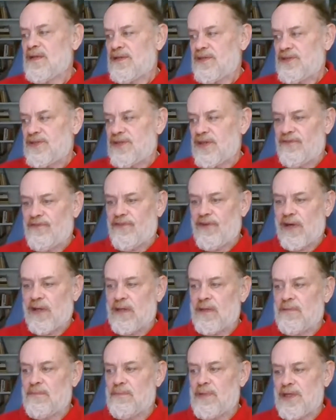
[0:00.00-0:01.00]

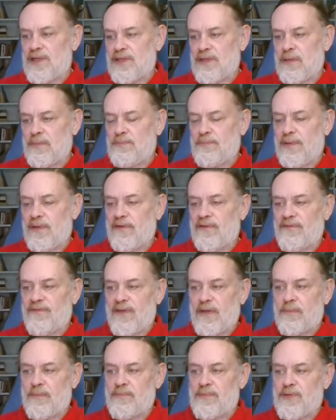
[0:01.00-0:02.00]
suffragan bishop of
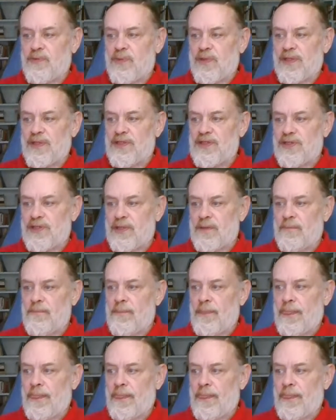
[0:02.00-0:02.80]
Ipswich.